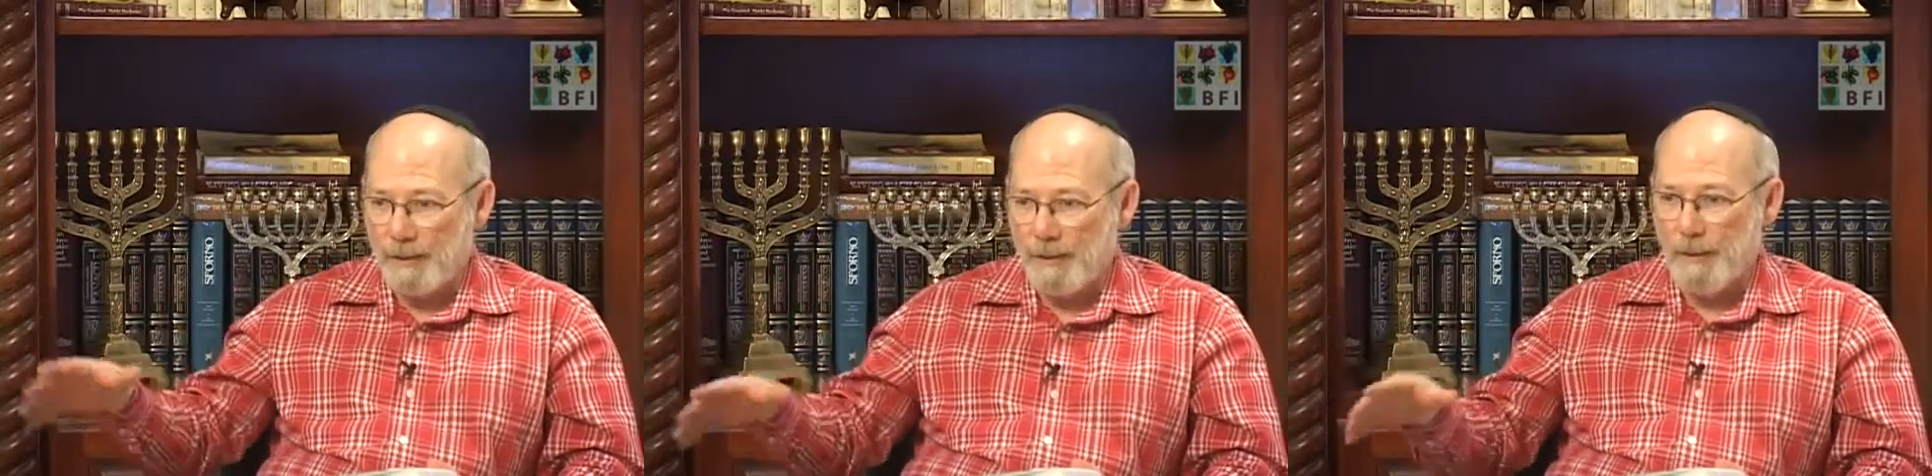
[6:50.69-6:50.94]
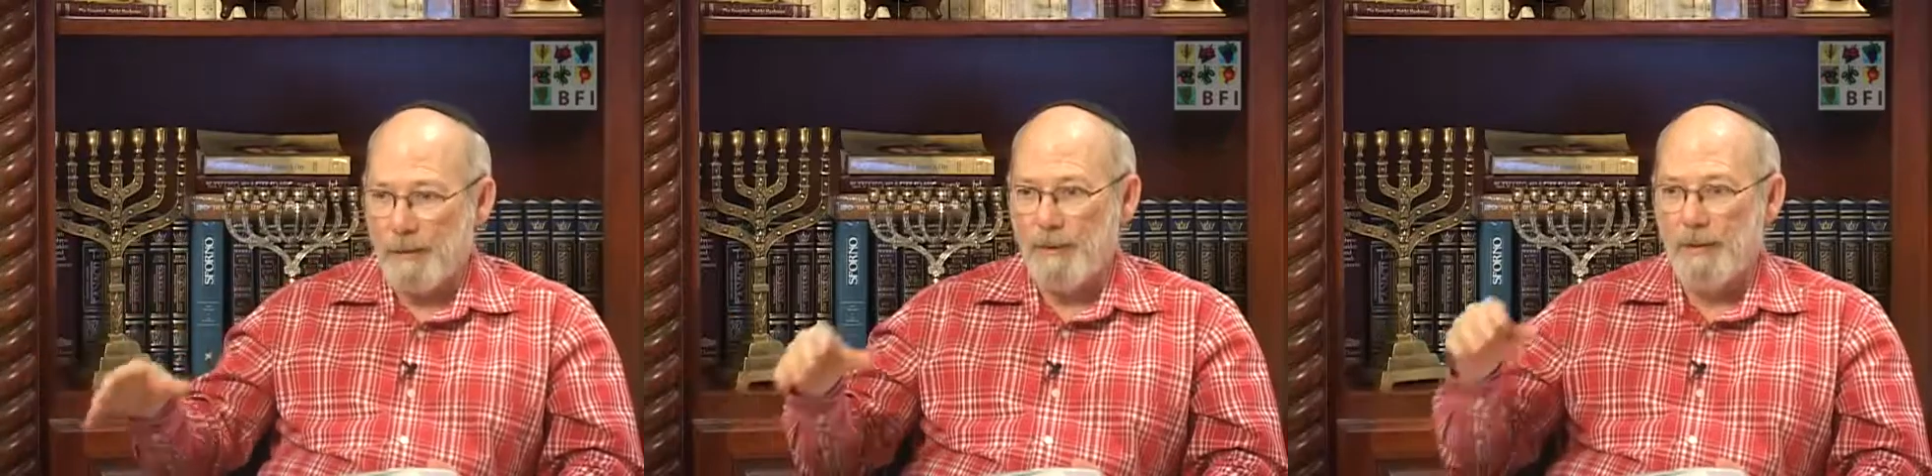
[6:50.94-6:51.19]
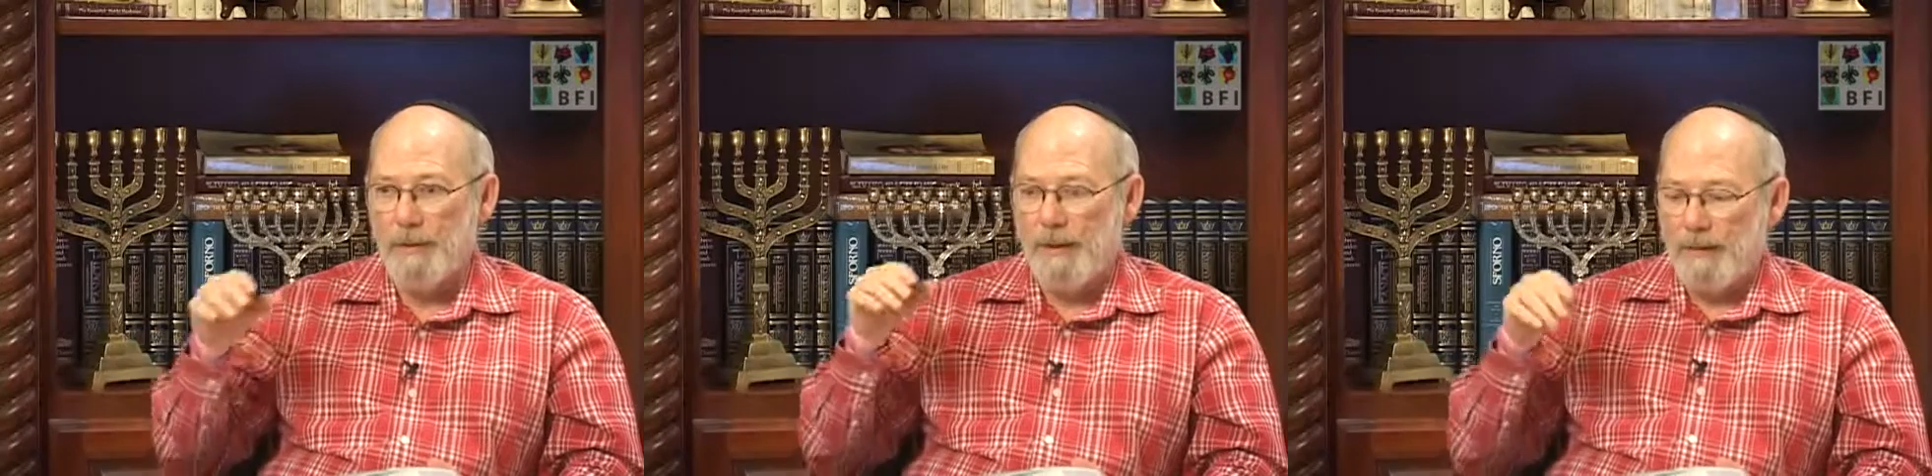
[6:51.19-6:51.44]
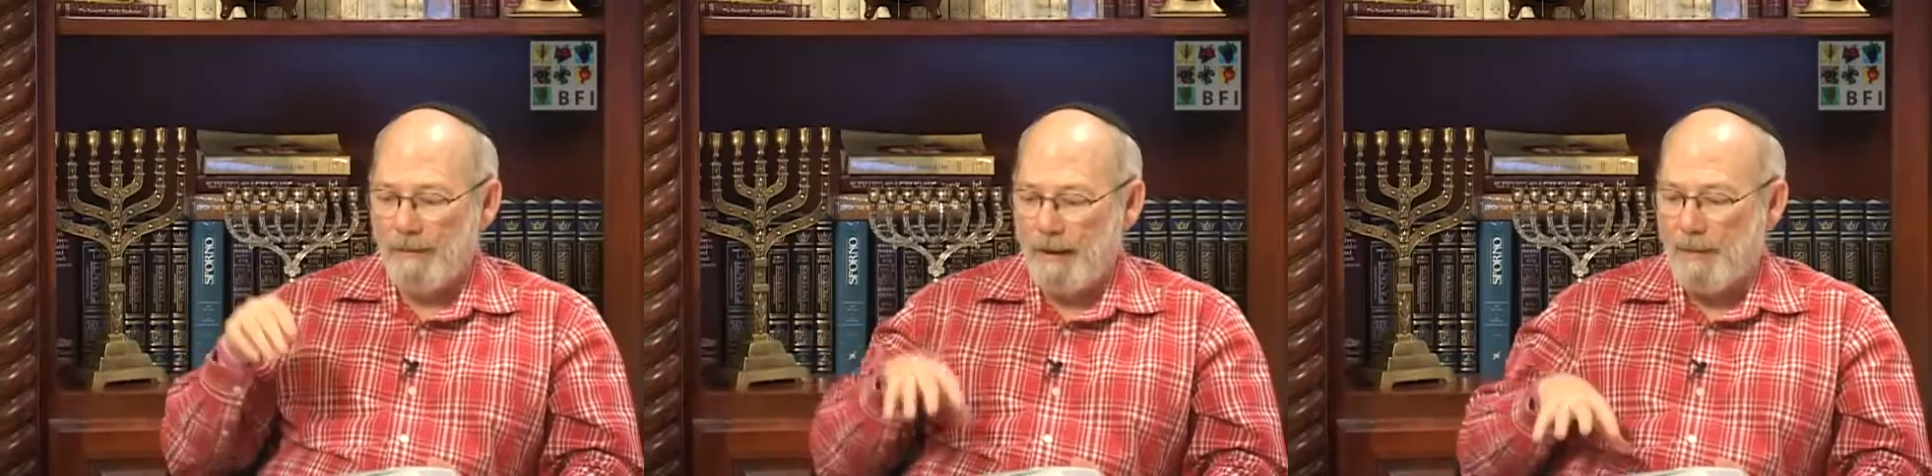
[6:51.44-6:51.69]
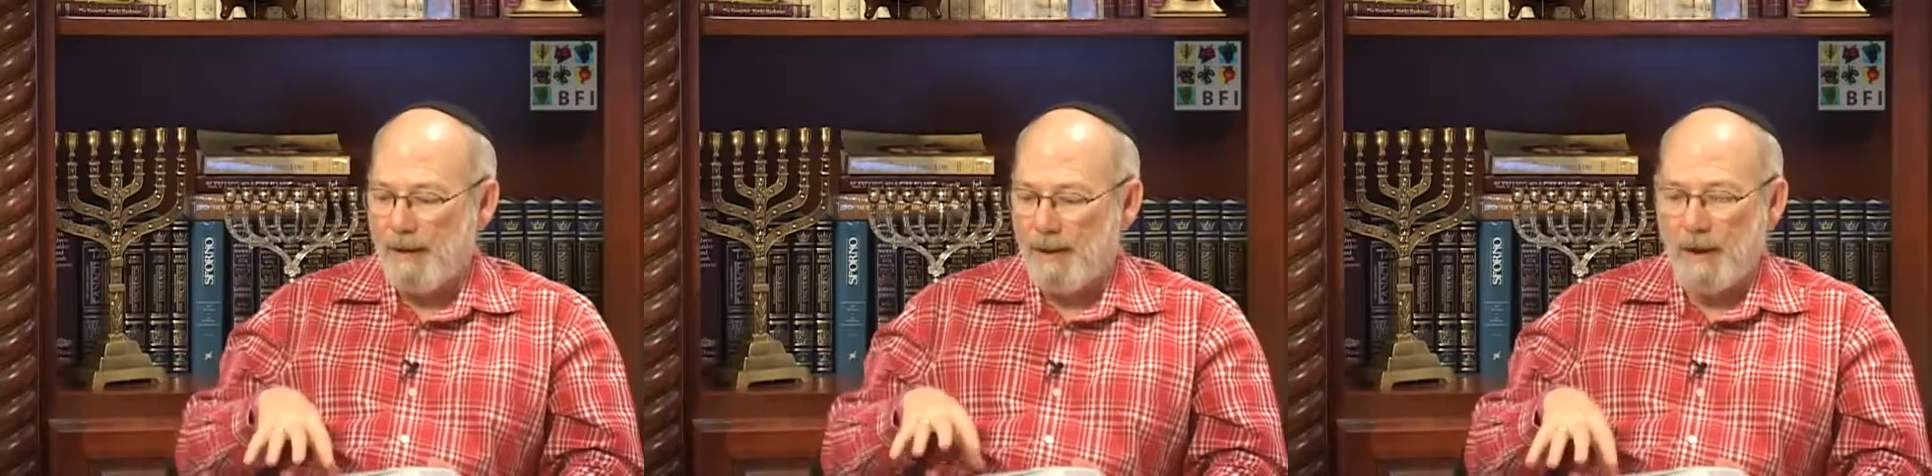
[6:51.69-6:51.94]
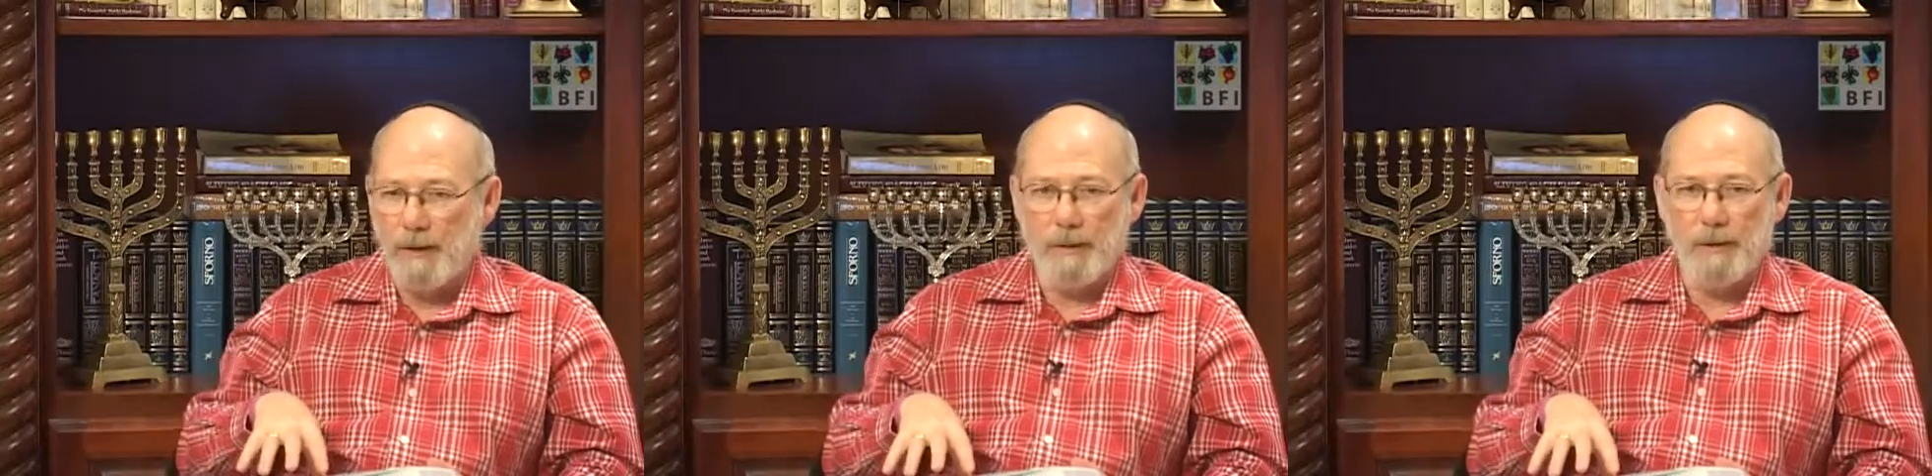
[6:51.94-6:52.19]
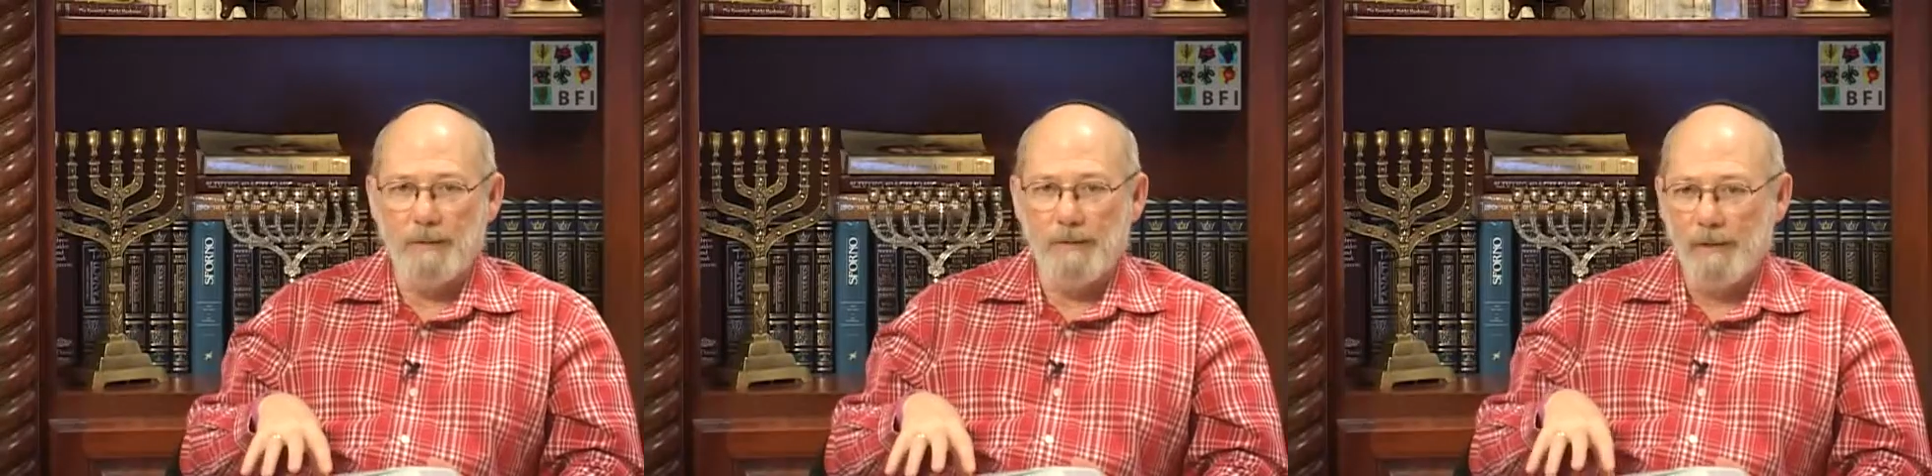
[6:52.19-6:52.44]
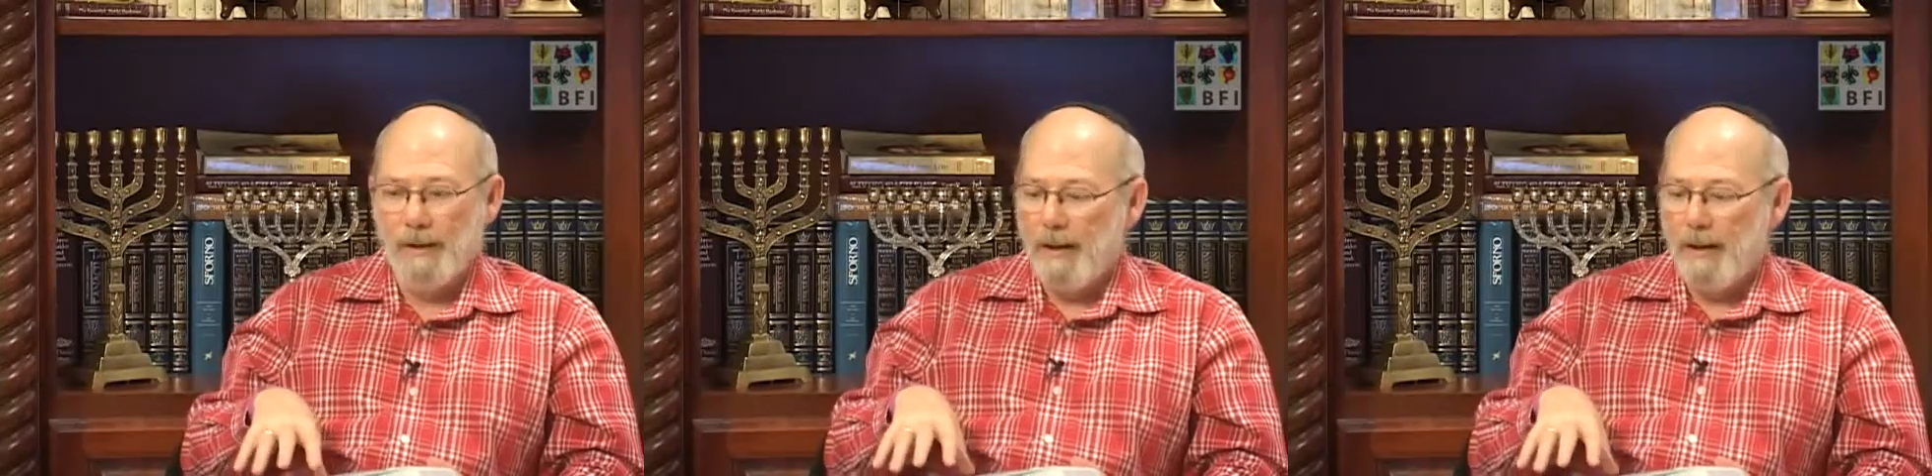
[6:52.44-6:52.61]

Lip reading: Tur, Rabbi Yaakov,